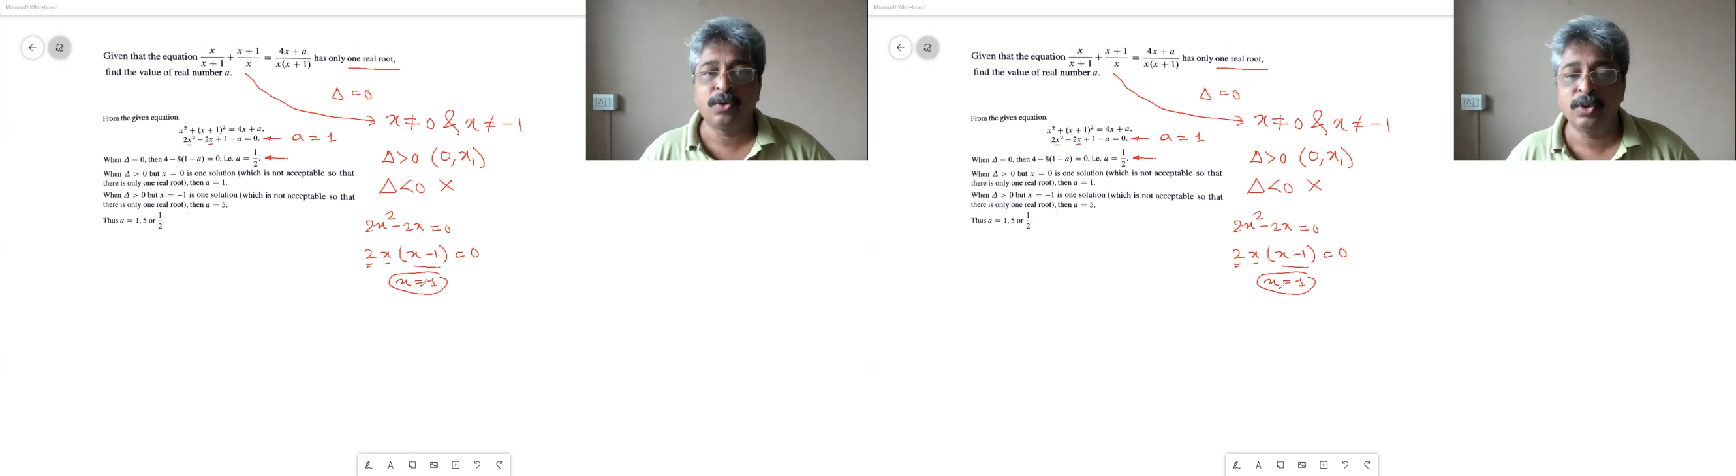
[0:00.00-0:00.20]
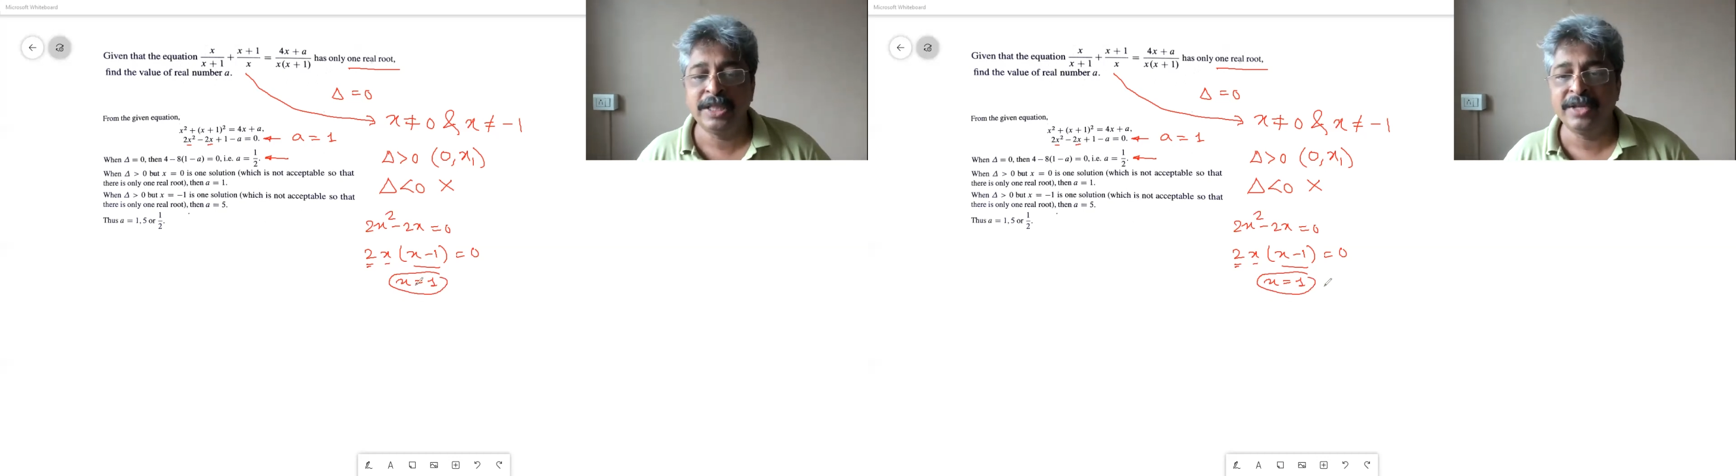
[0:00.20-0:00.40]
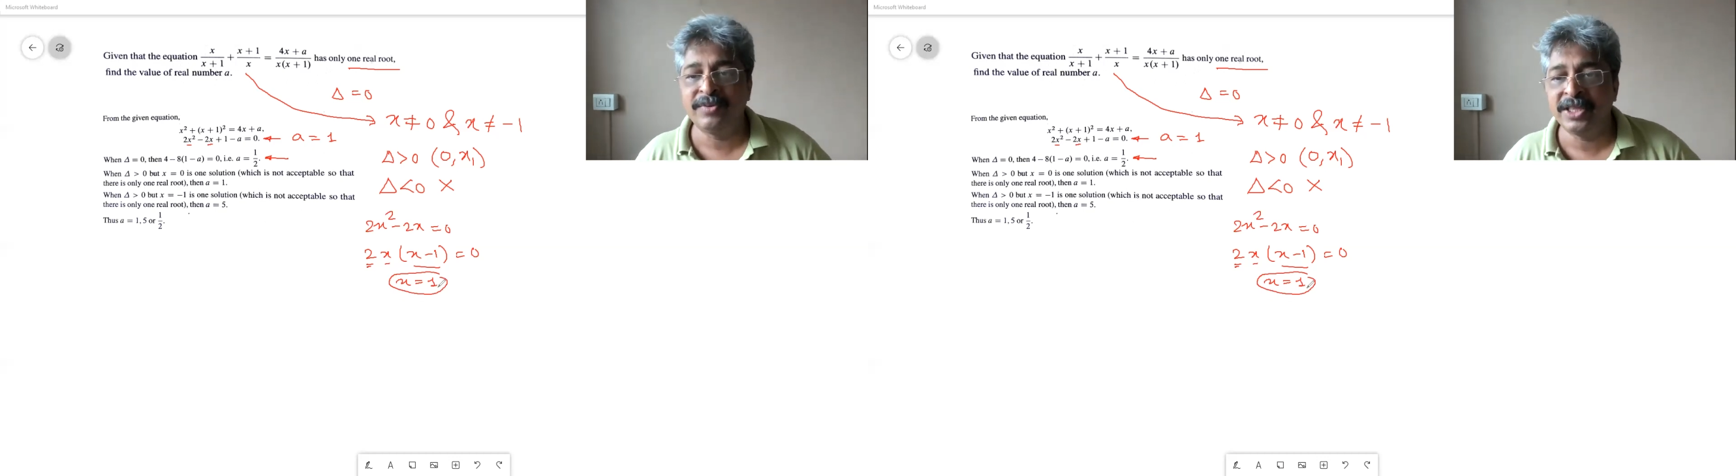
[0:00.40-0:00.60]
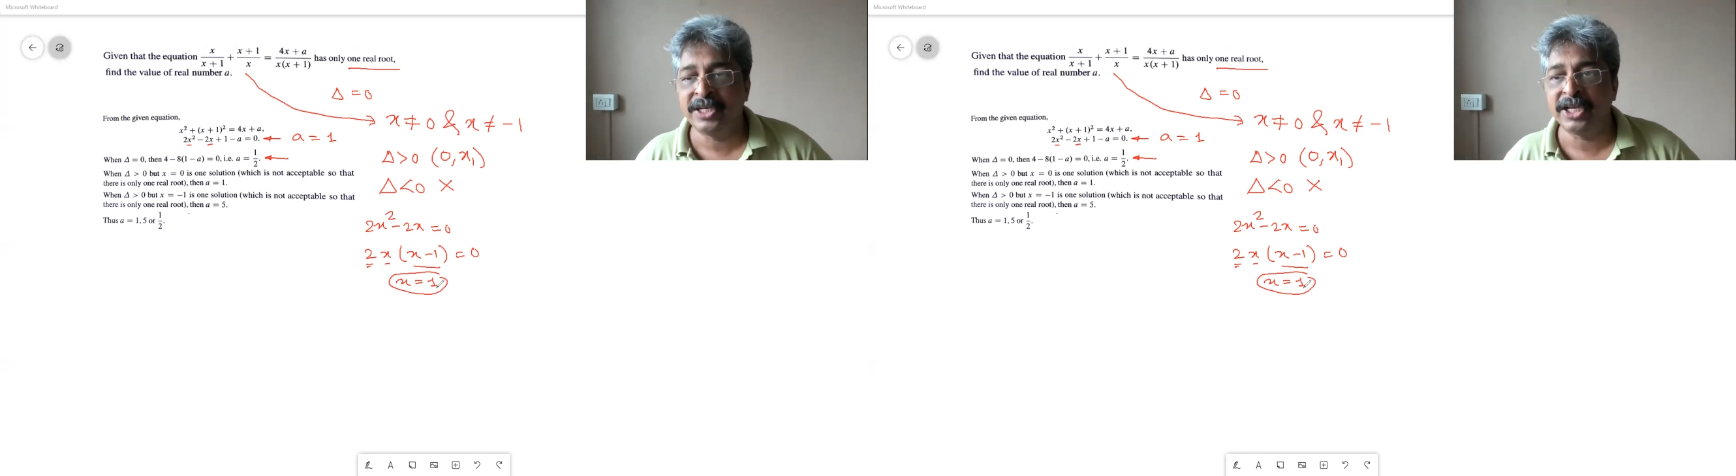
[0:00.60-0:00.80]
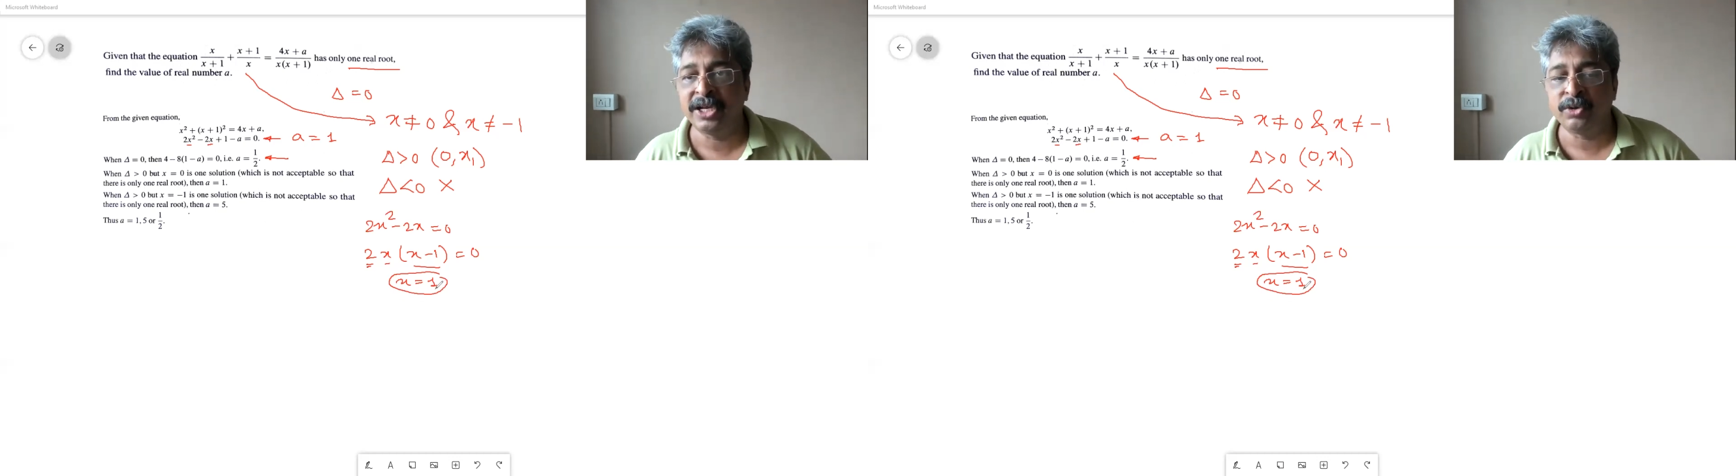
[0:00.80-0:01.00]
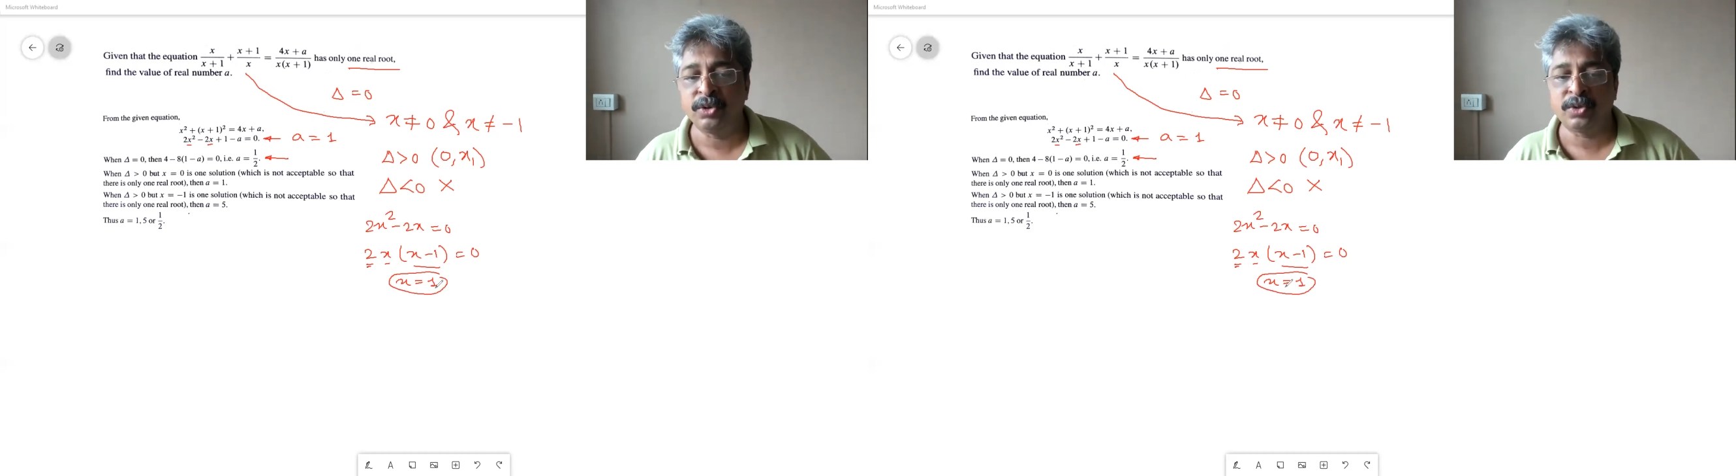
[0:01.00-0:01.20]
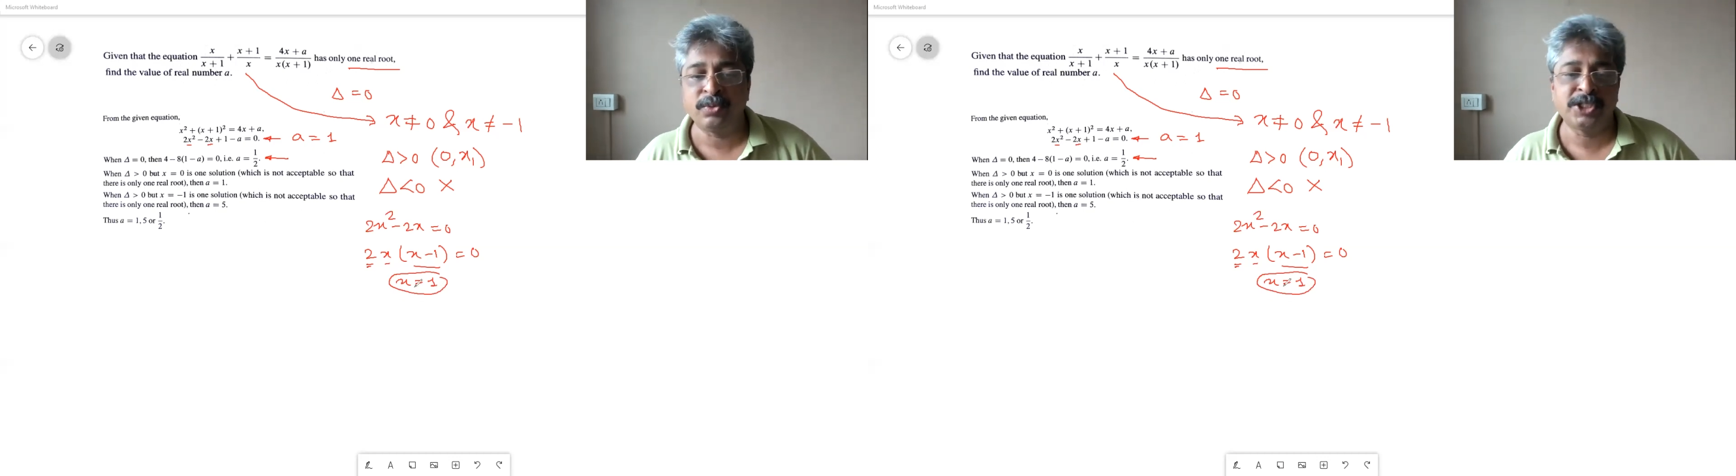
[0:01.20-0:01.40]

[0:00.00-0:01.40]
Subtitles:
only one real root,